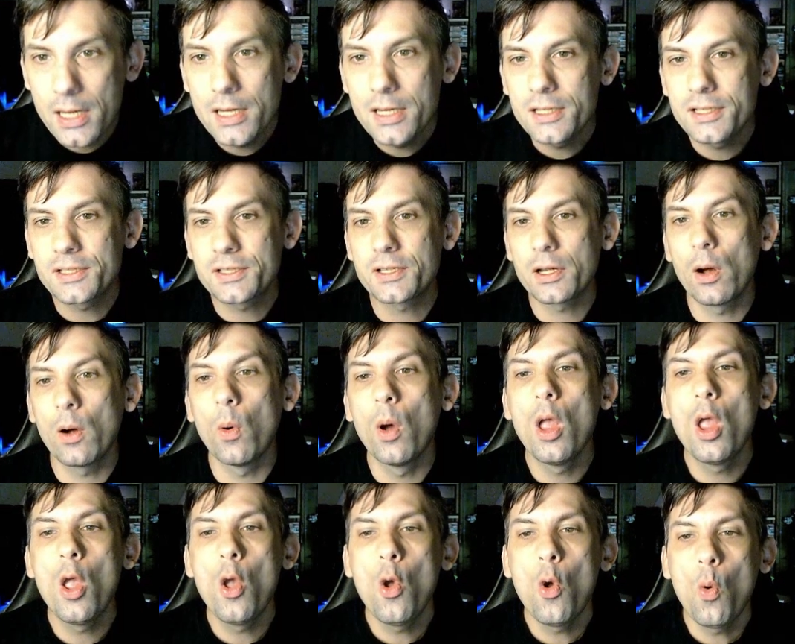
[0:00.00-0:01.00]
So
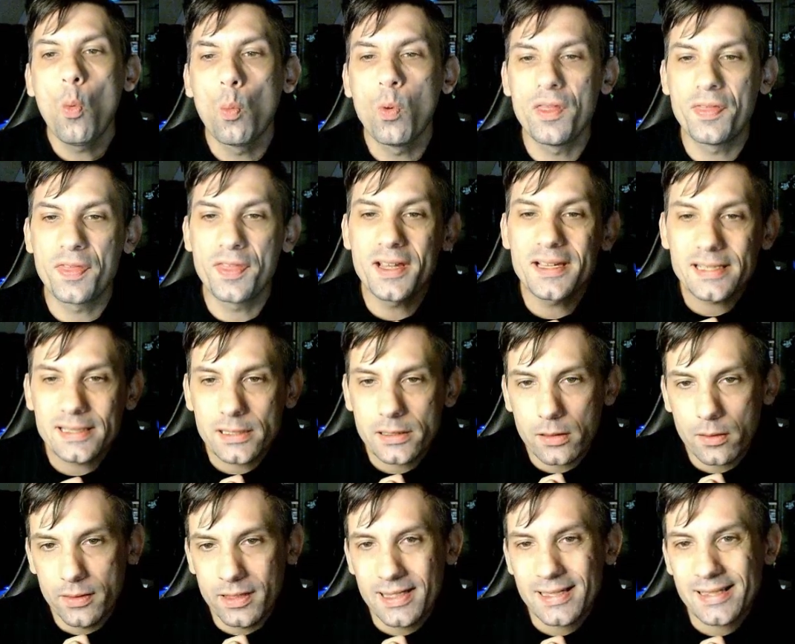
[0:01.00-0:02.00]
with this
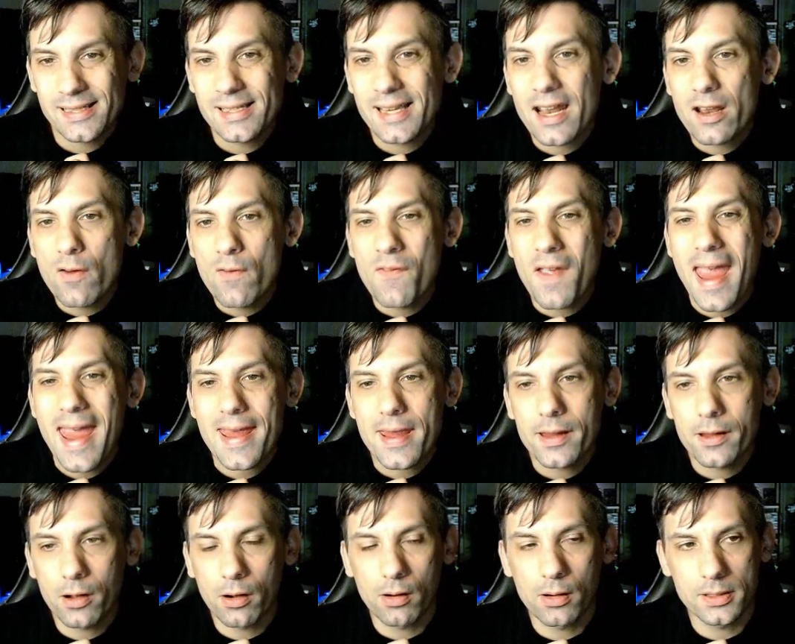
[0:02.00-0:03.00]
set of 8
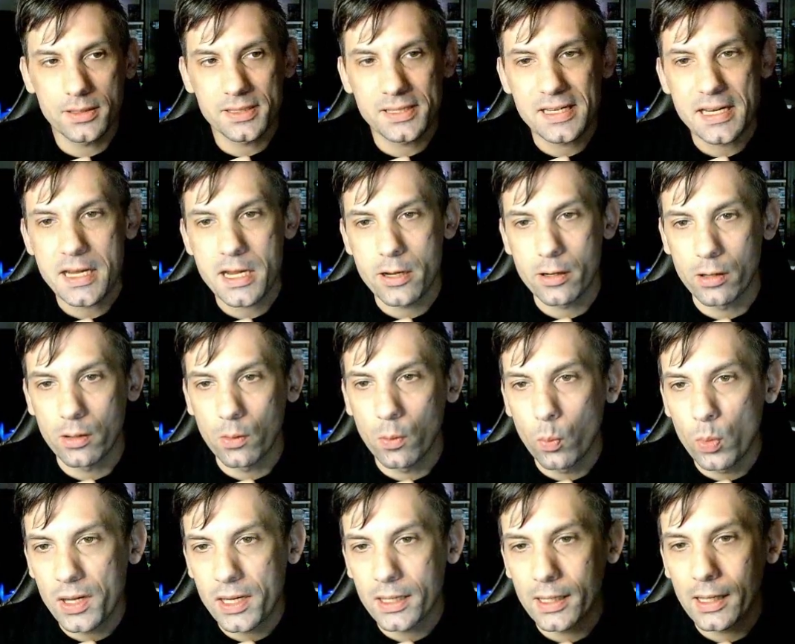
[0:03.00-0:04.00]
cards here, we
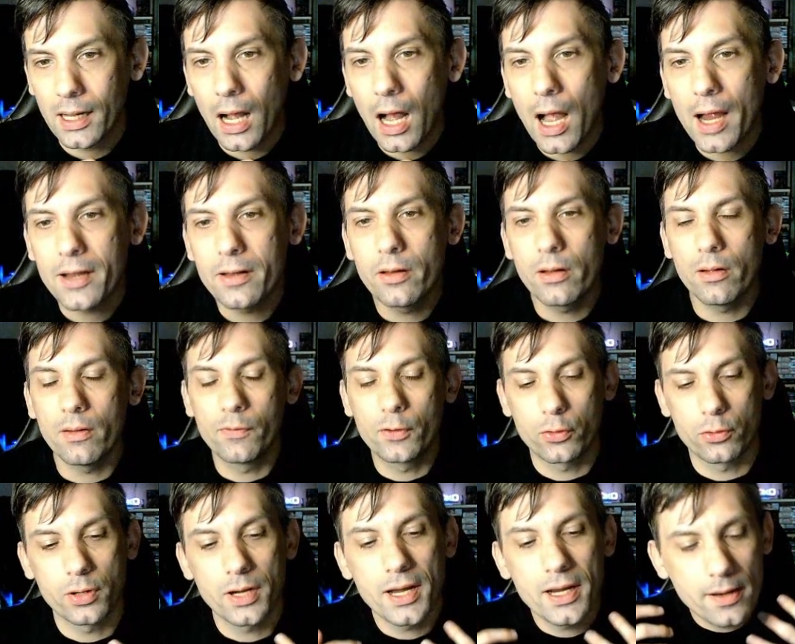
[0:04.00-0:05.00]
can kind of
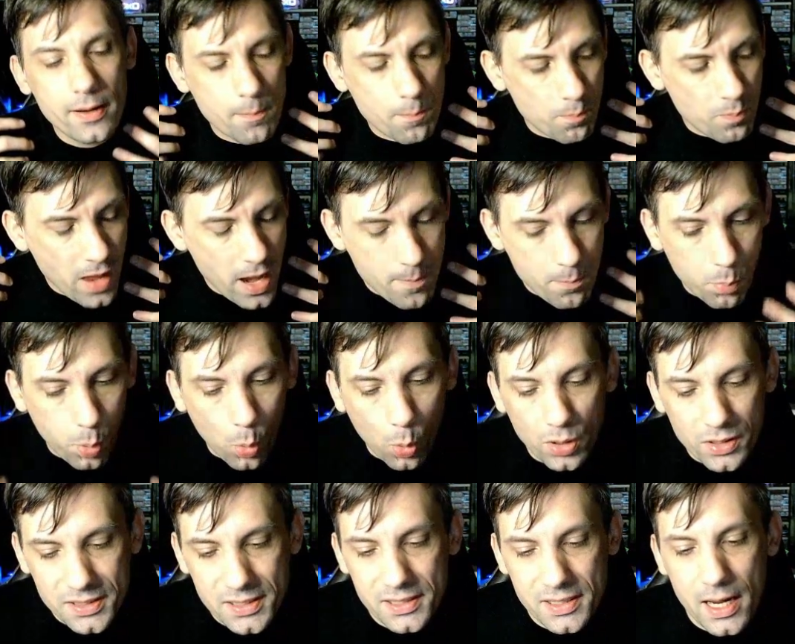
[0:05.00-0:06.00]
create a board
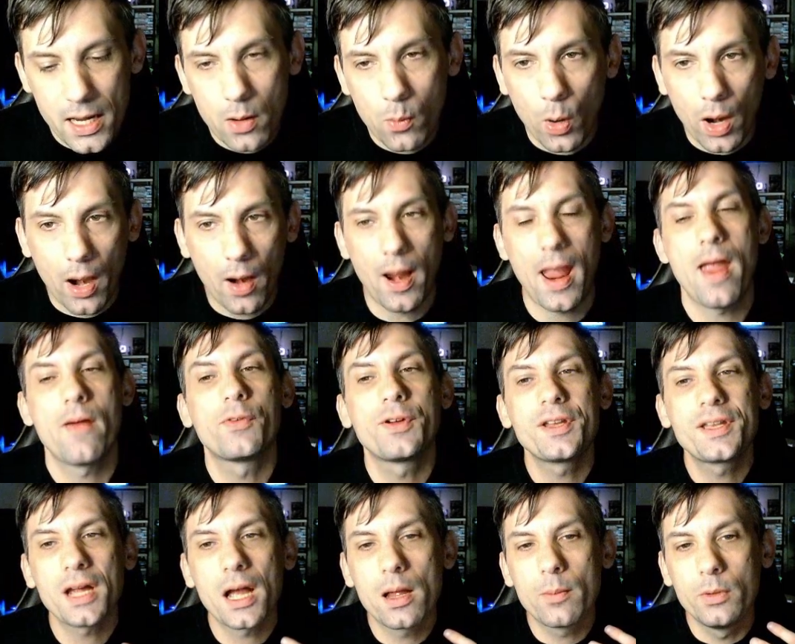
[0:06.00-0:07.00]
state where every
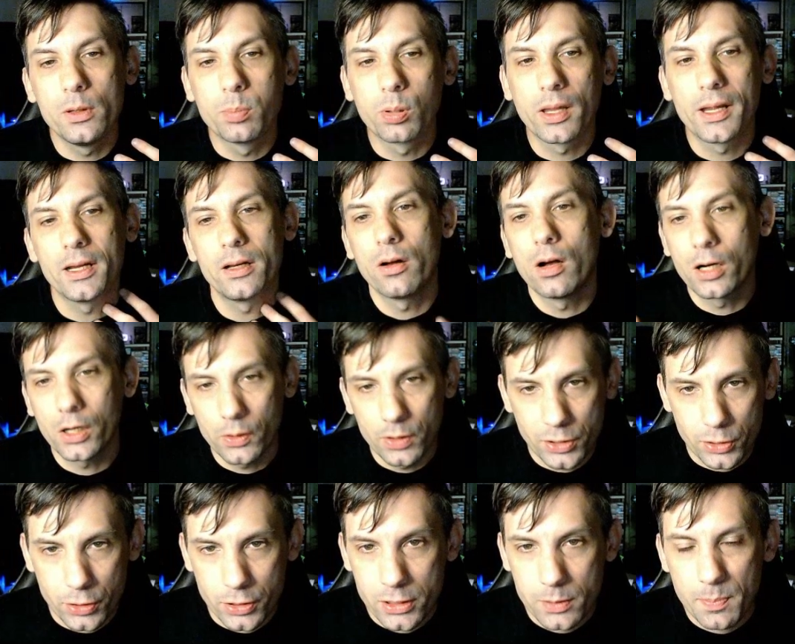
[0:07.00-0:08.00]
time we play a
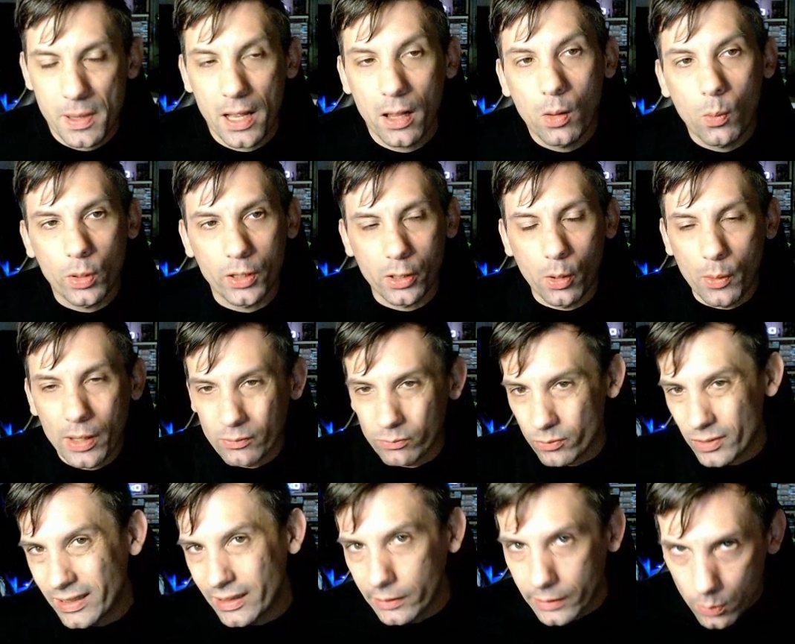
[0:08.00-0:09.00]
non-creature spell, we're going
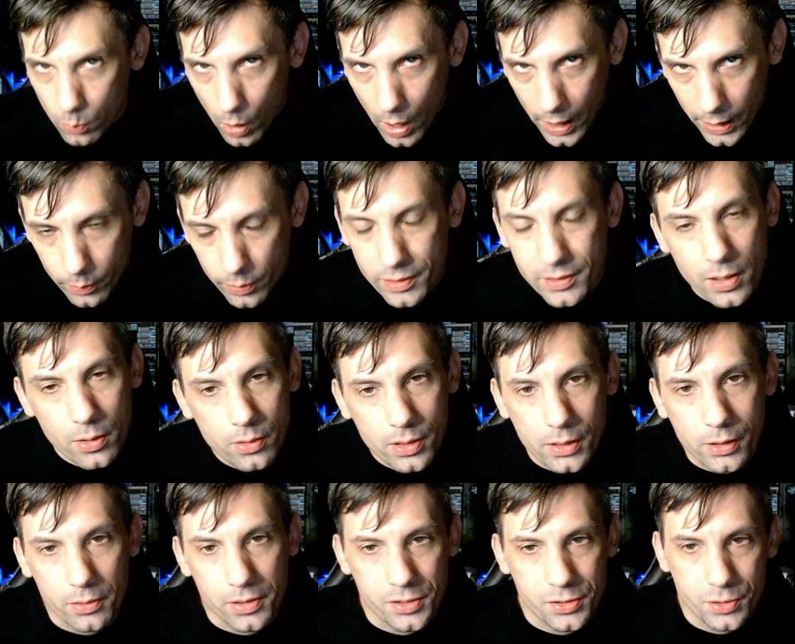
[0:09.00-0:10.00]
really wide with token
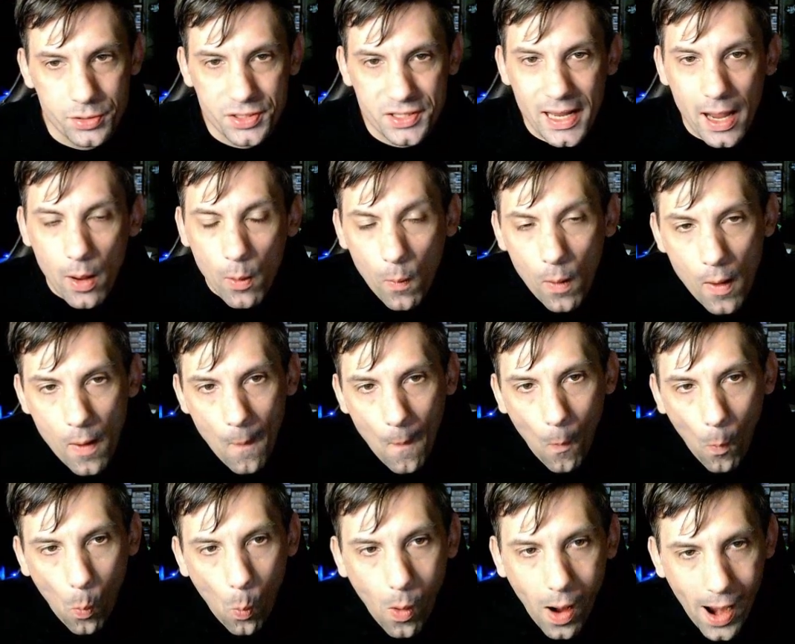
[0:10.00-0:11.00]
creatures. Now,
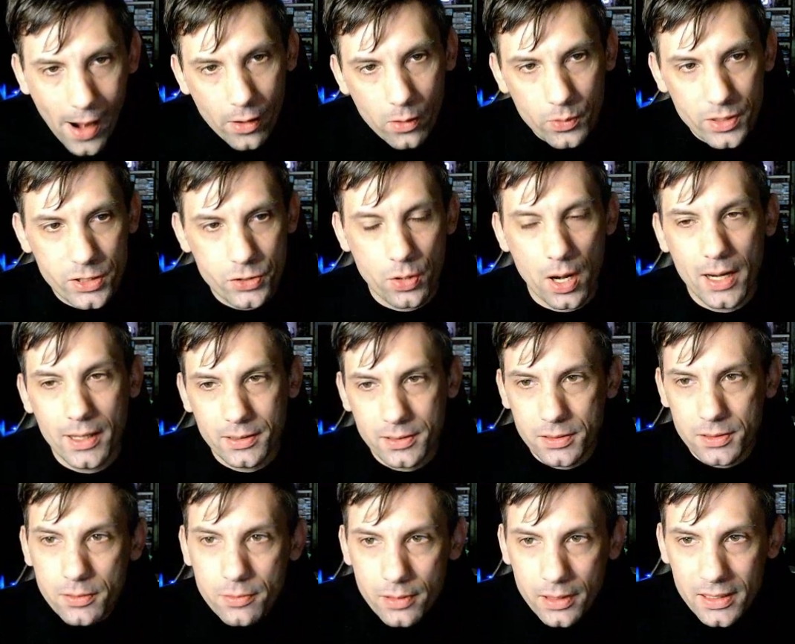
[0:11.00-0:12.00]
why are we trying to
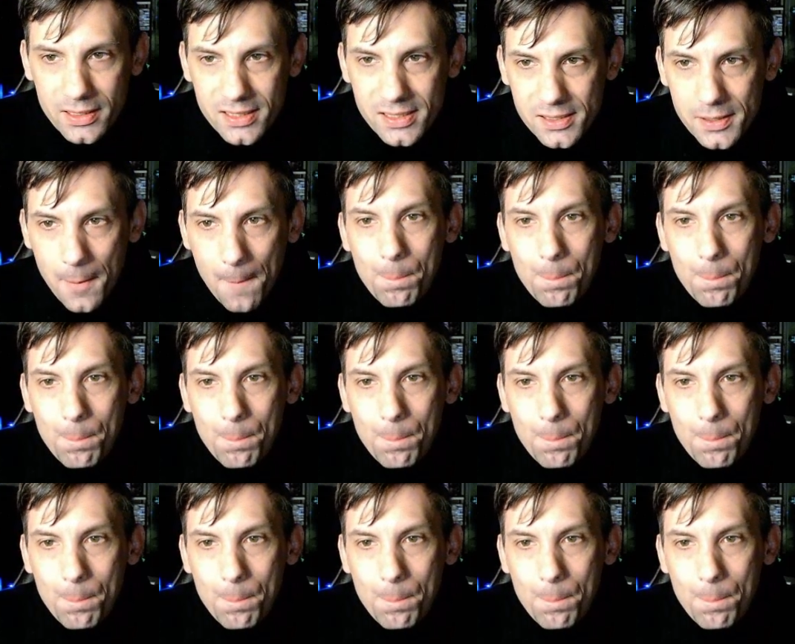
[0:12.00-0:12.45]
do this?